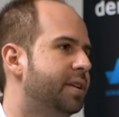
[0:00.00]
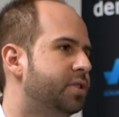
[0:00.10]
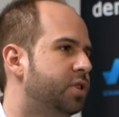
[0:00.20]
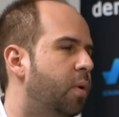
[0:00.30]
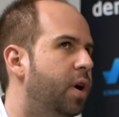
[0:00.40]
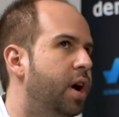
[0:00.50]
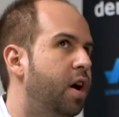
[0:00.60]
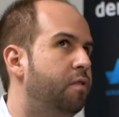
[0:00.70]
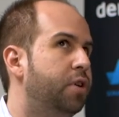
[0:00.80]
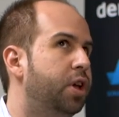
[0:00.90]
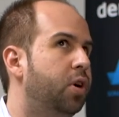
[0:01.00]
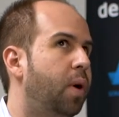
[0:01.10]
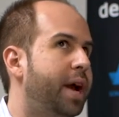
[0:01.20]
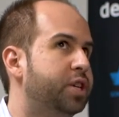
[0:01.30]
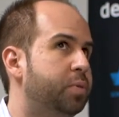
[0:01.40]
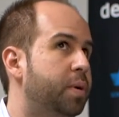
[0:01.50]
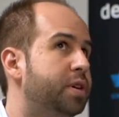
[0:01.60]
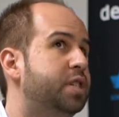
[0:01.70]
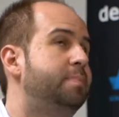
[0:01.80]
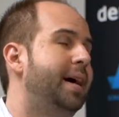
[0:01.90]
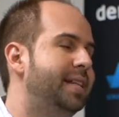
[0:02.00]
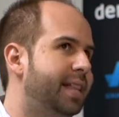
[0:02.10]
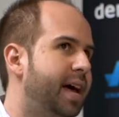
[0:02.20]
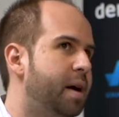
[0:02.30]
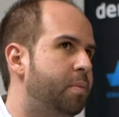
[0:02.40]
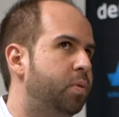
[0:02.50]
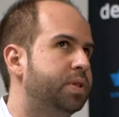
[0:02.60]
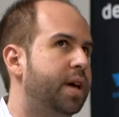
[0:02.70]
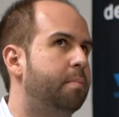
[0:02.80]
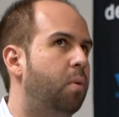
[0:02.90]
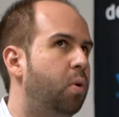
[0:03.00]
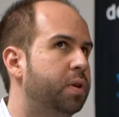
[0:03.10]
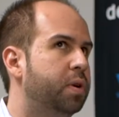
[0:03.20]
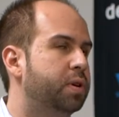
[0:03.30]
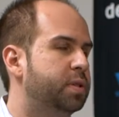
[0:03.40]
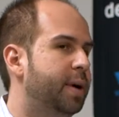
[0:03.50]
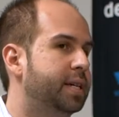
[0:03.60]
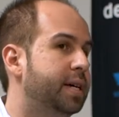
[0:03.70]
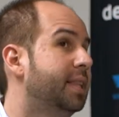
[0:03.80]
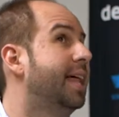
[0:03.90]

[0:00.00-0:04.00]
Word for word: Yeah. So for you, I guess, were you expecting that number? Was that more than you were expecting?